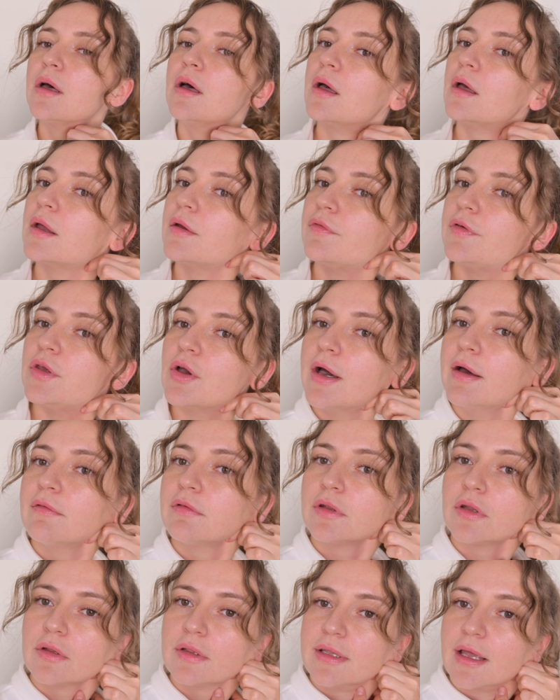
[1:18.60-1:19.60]
If you have
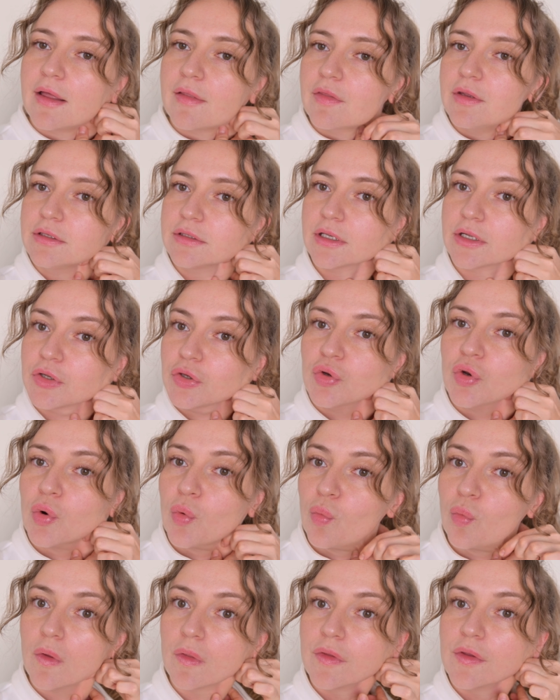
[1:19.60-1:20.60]
not done this and you
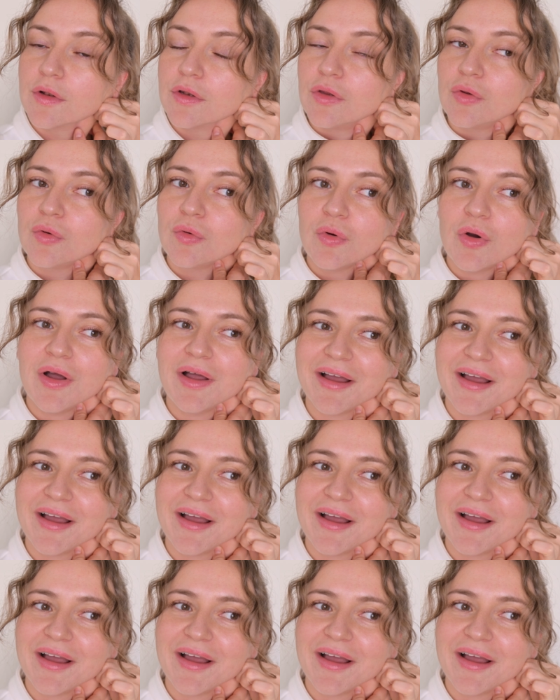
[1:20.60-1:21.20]
don't want, then you